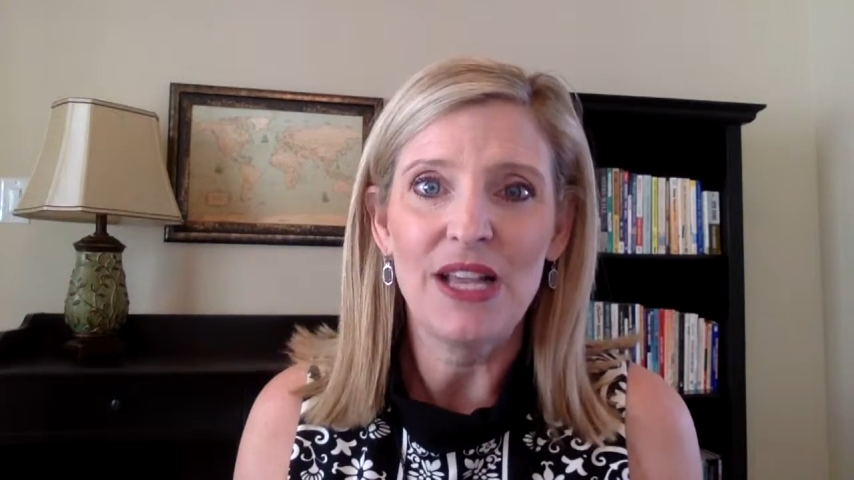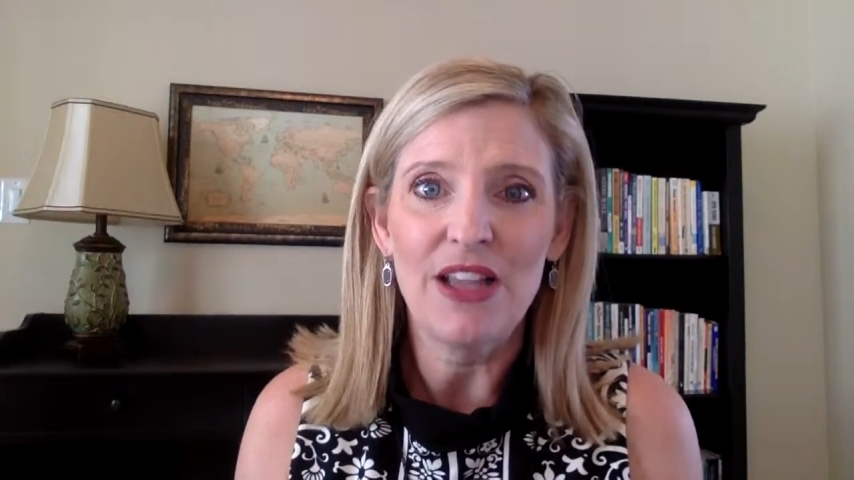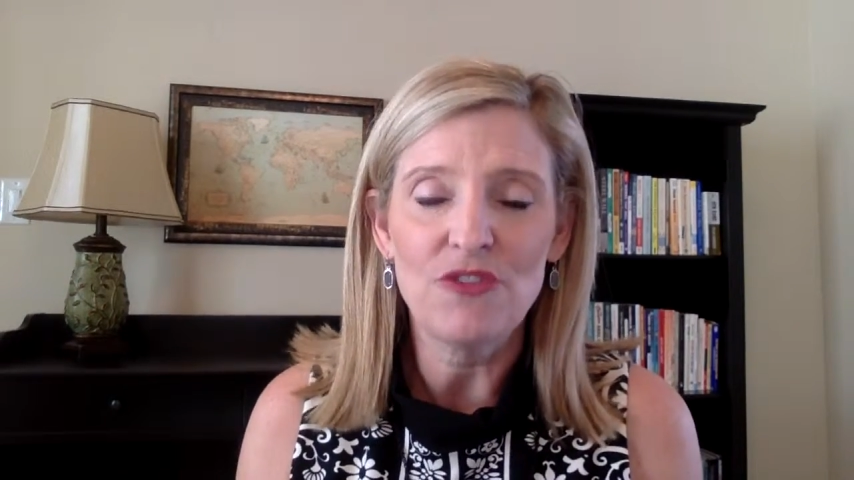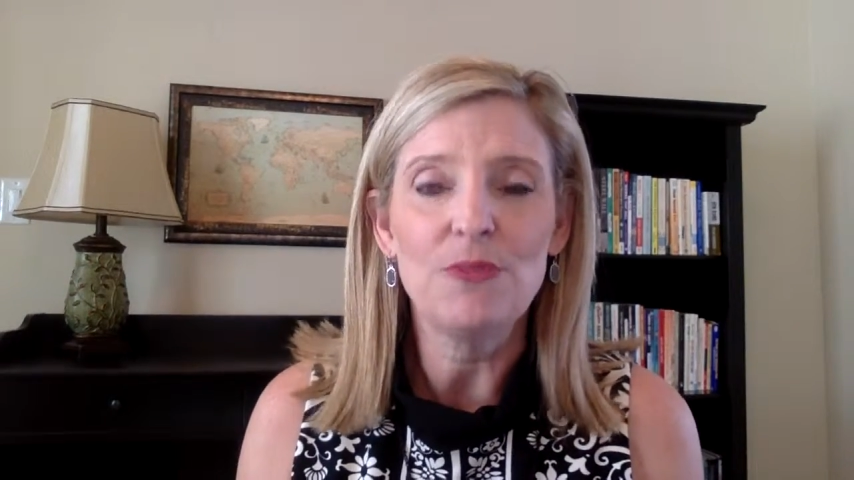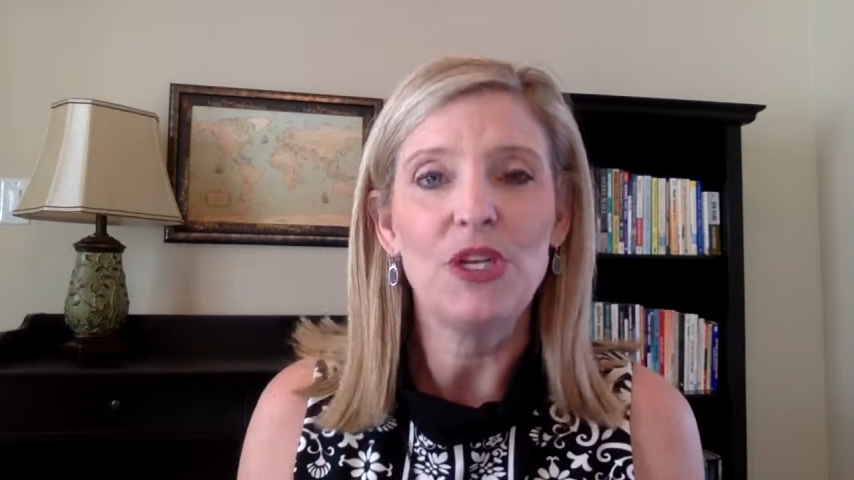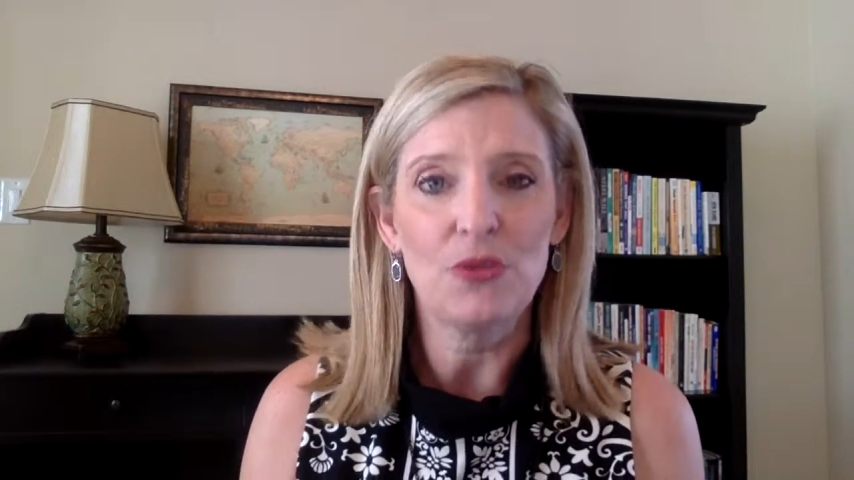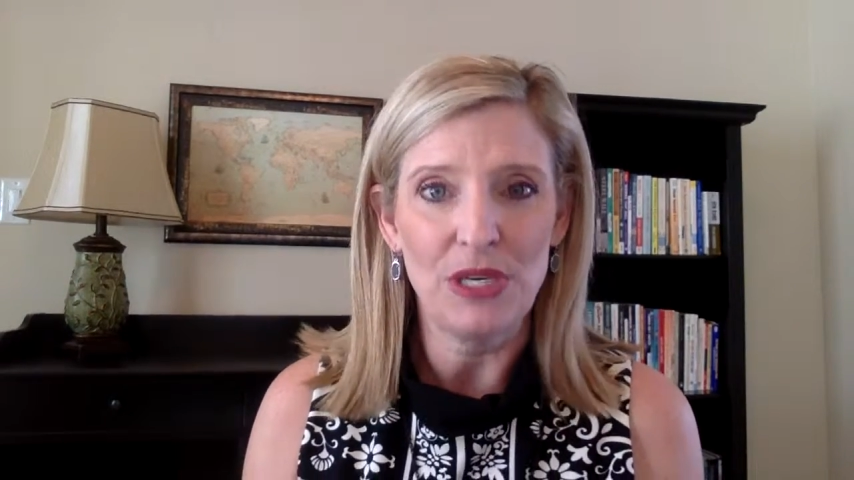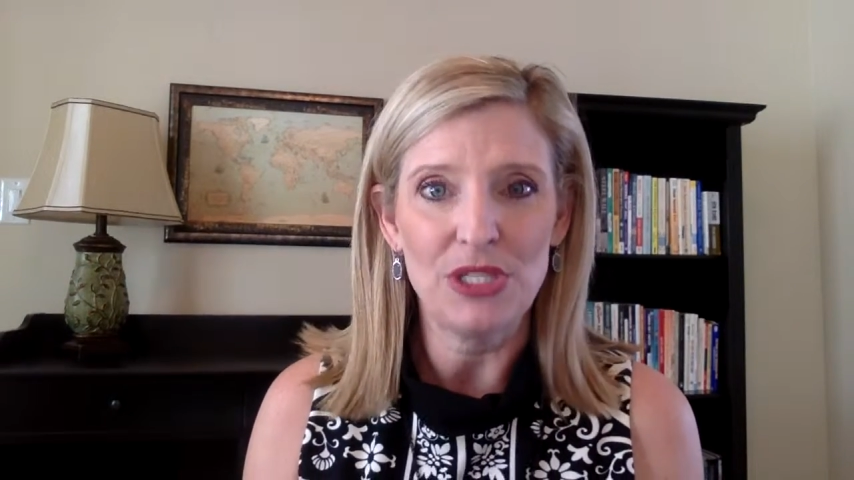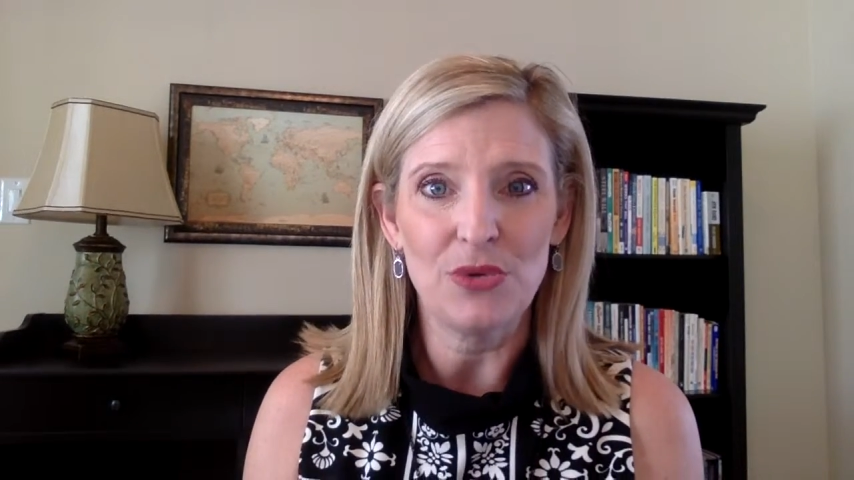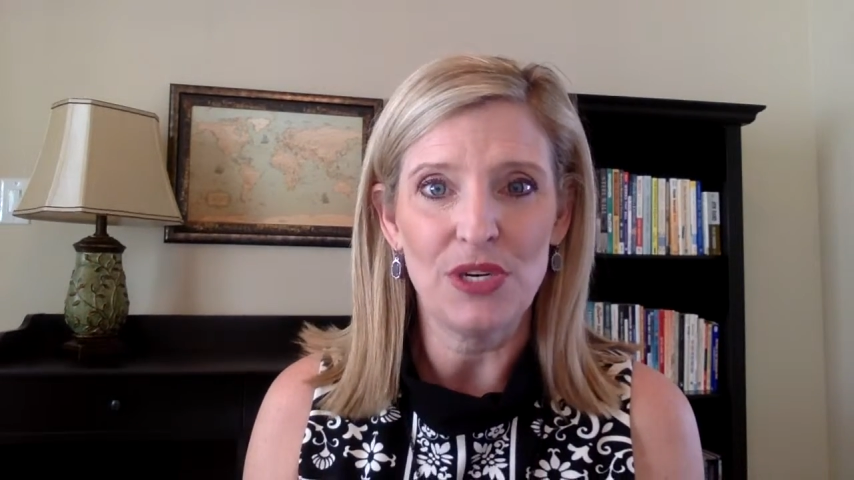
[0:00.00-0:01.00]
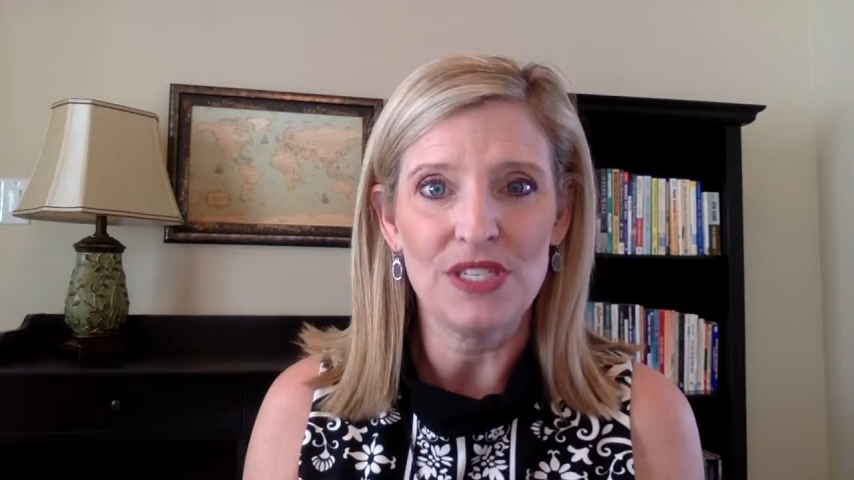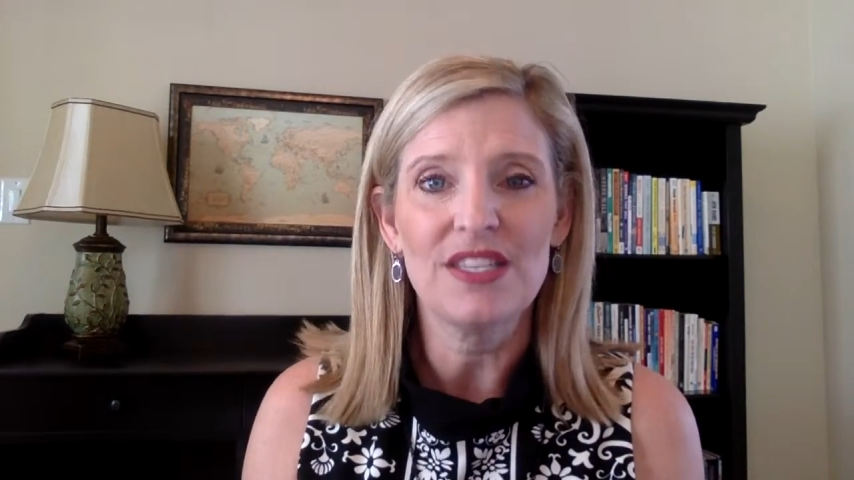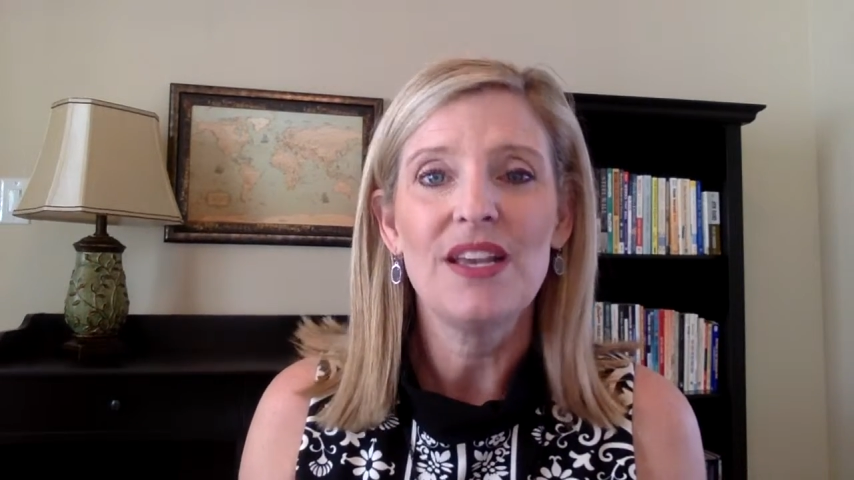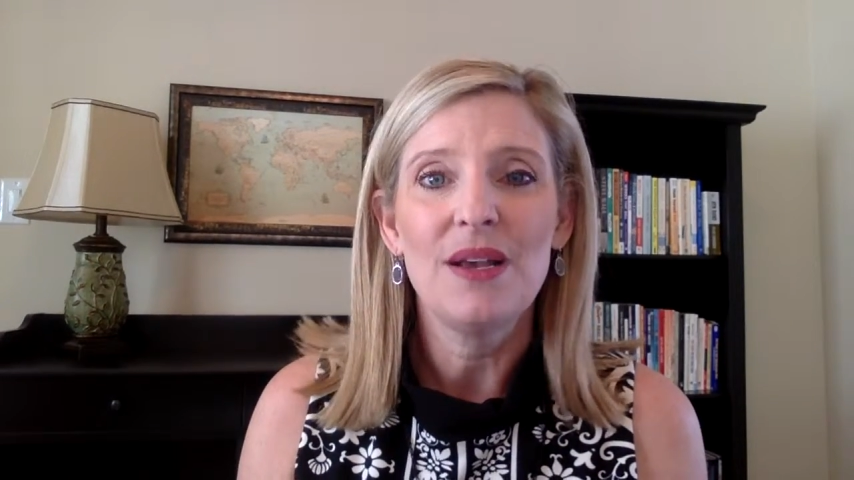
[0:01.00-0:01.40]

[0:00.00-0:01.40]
I'd love to be your resource.